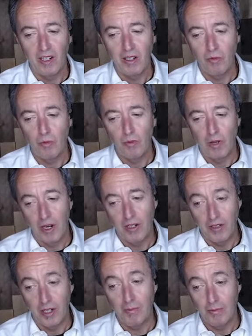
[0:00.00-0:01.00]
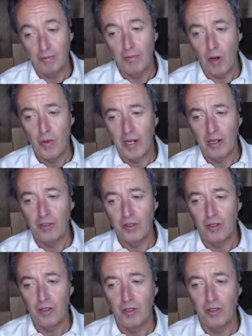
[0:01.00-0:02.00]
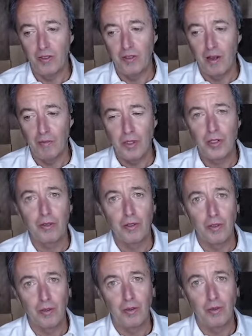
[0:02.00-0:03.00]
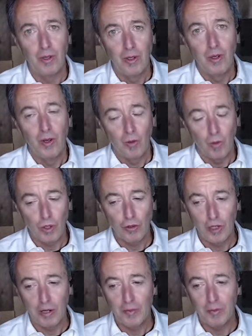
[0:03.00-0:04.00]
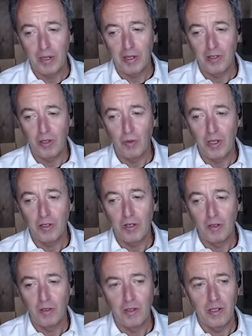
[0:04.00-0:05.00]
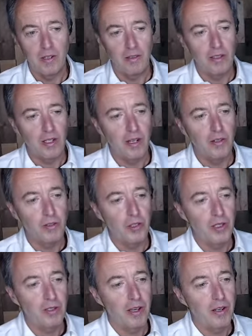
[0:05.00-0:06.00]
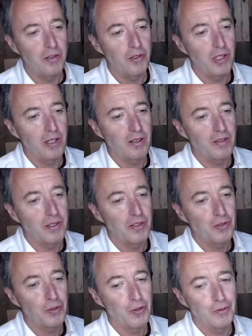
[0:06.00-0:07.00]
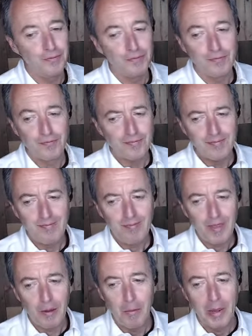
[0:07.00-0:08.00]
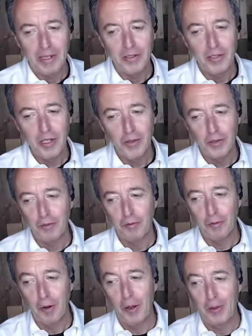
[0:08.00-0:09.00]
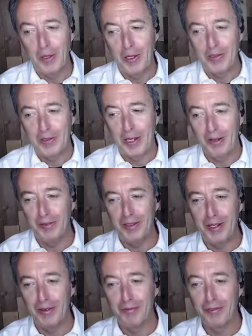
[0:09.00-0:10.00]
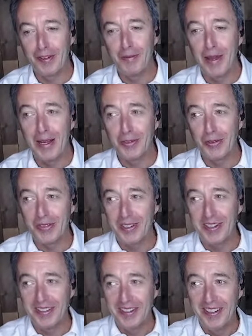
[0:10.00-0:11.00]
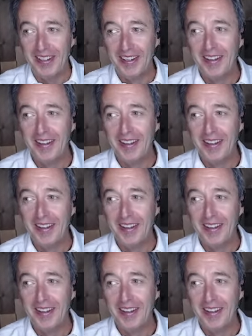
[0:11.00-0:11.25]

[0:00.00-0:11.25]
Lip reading: he ended up going on to their non-material workshops because he wants to learn the energy healing. So my intention for this 7-day free pass was not to,